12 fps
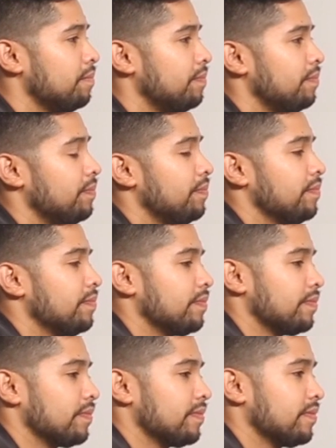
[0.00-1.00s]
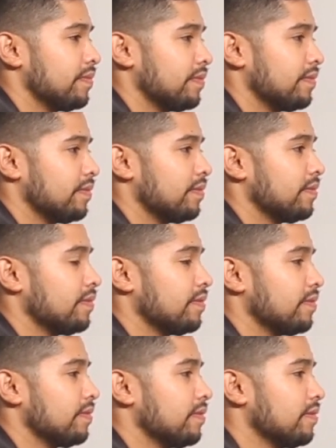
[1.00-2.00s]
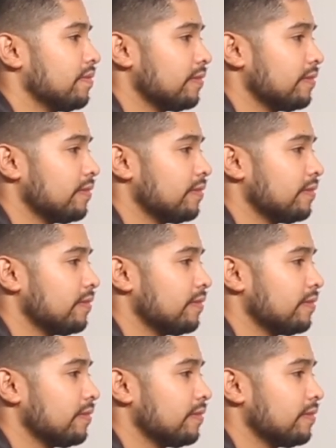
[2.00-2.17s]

[no speech]